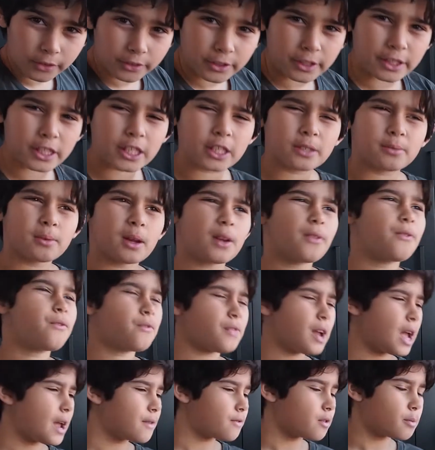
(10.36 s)
This is my
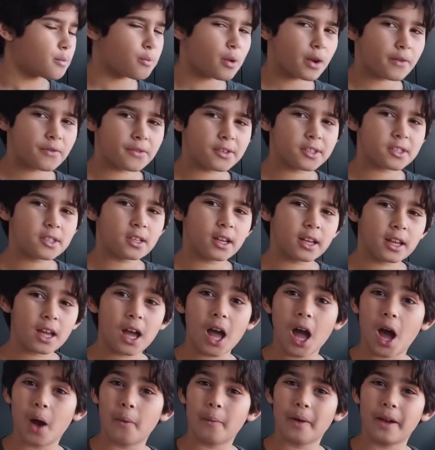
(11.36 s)
favourite breakfast and I
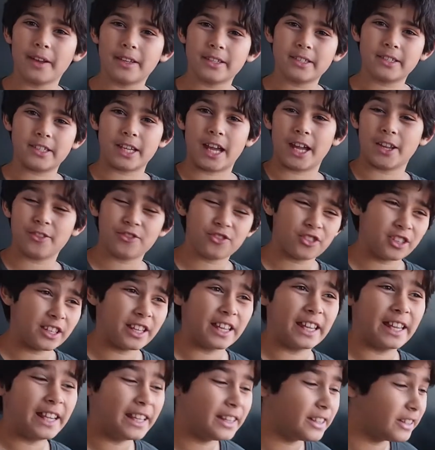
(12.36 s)
can't wait to actually
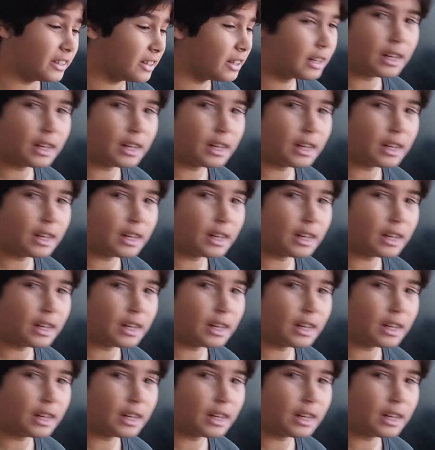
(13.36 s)
eat it.